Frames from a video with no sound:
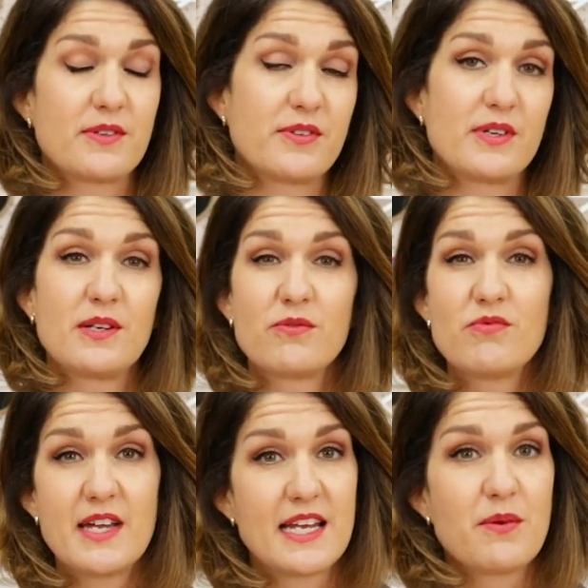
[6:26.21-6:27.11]
I thought it looked
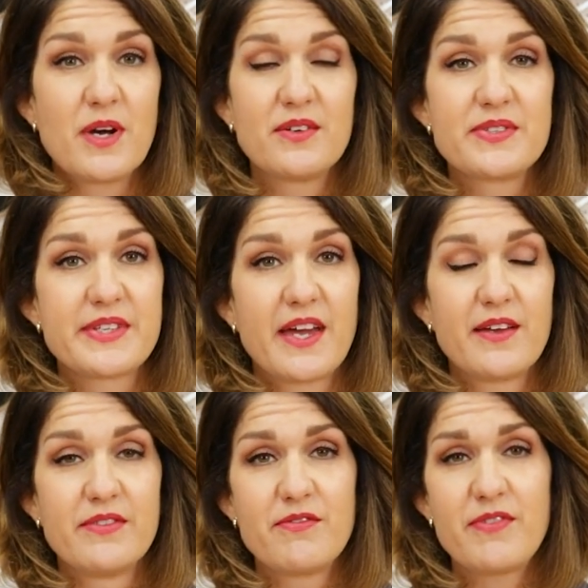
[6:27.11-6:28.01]
really well
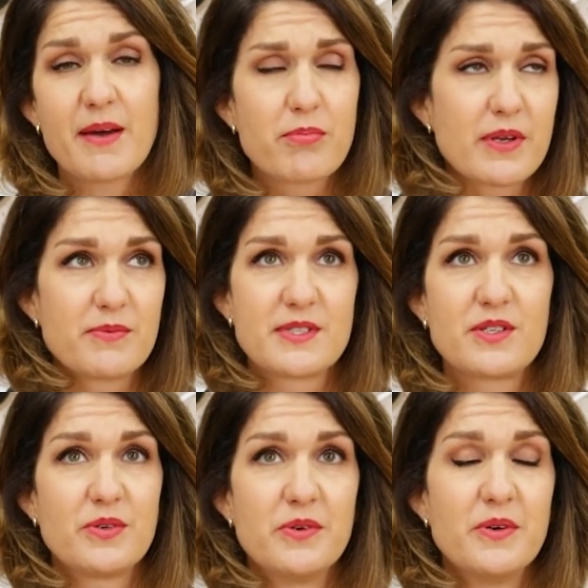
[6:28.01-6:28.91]
sewn. The fabric was
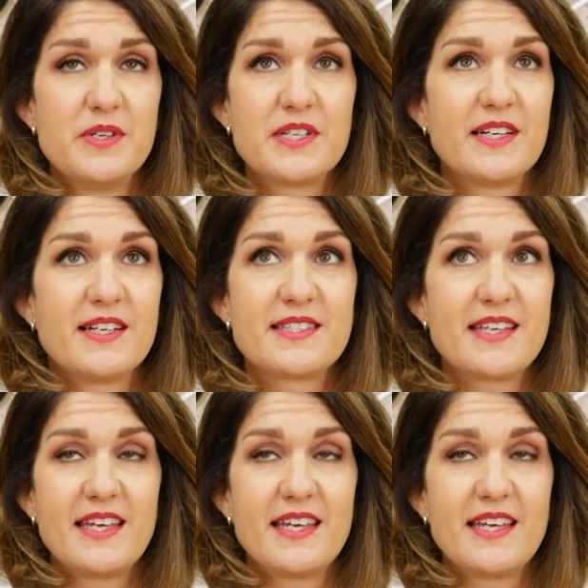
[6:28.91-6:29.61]
gorgeous.